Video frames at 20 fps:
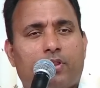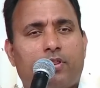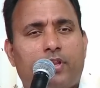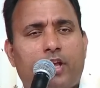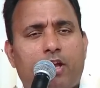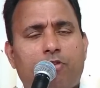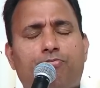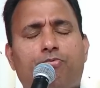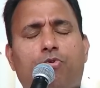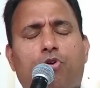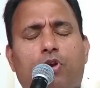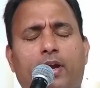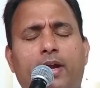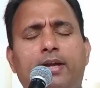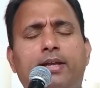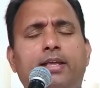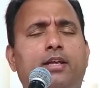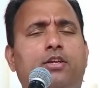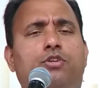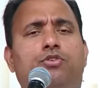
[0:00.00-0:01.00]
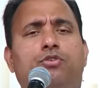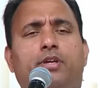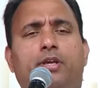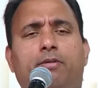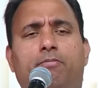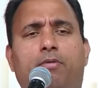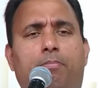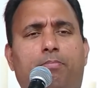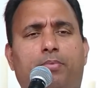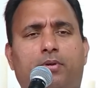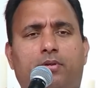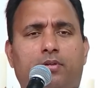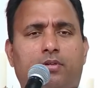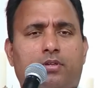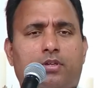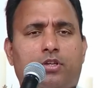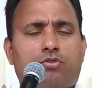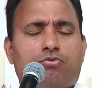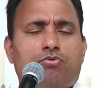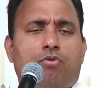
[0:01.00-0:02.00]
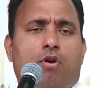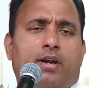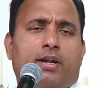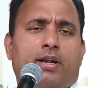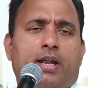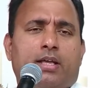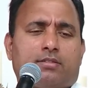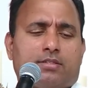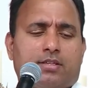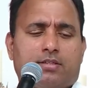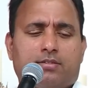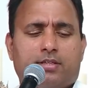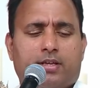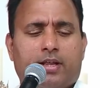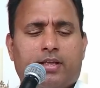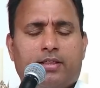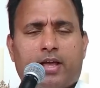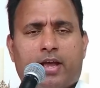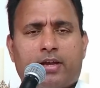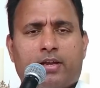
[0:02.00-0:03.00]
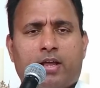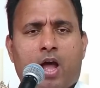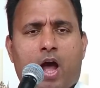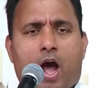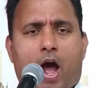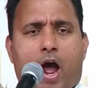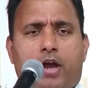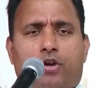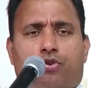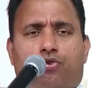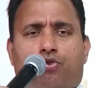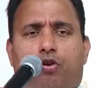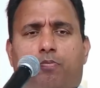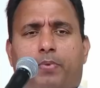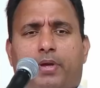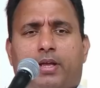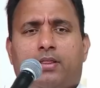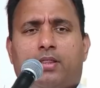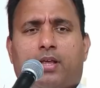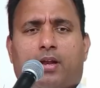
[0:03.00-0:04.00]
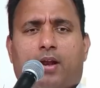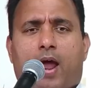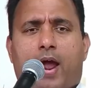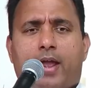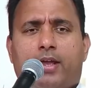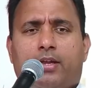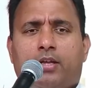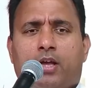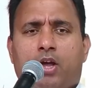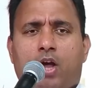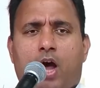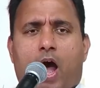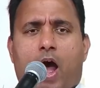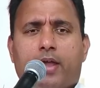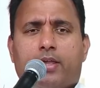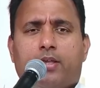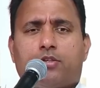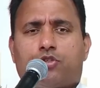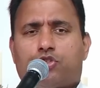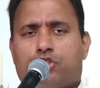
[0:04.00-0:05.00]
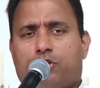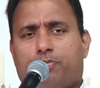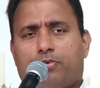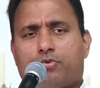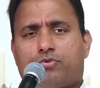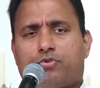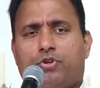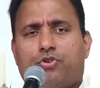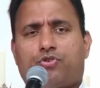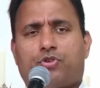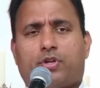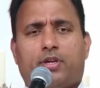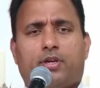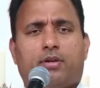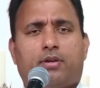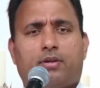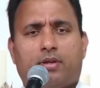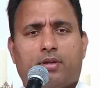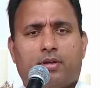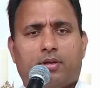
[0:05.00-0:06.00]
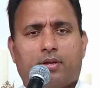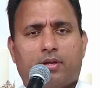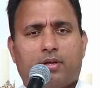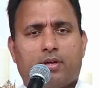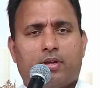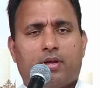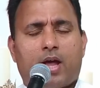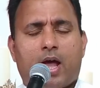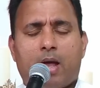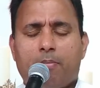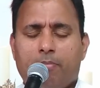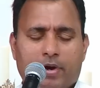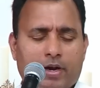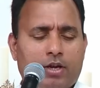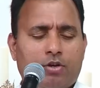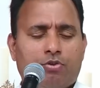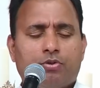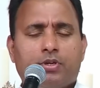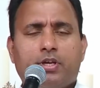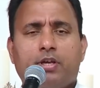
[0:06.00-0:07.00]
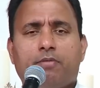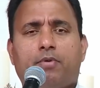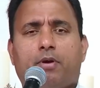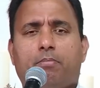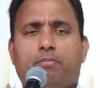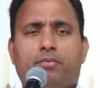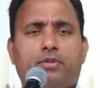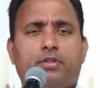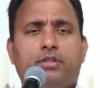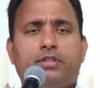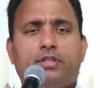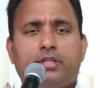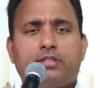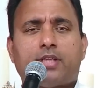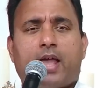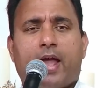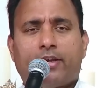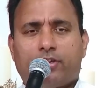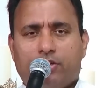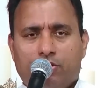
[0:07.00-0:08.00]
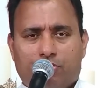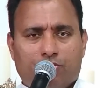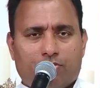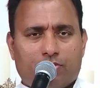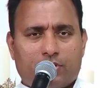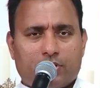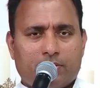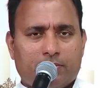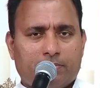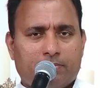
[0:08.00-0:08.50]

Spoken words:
Therefore, ready to give up. It's not necessary that I should be in the right highest position. I'm ready to give up. This attitude.